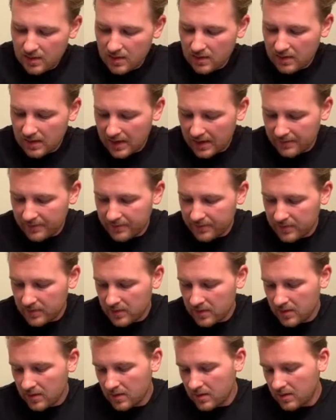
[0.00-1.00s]
Okay,
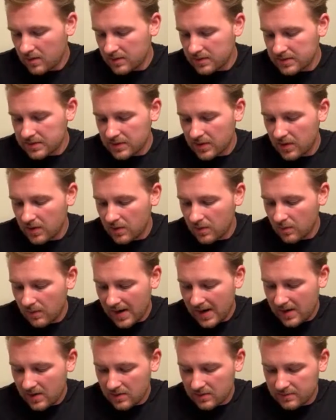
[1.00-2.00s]
so
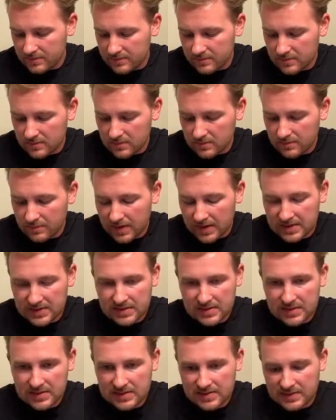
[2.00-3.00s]
wow,
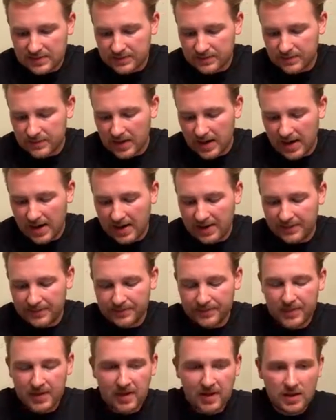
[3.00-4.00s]
Pisces. Hi.
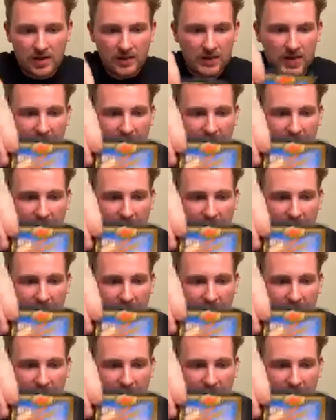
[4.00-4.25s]
You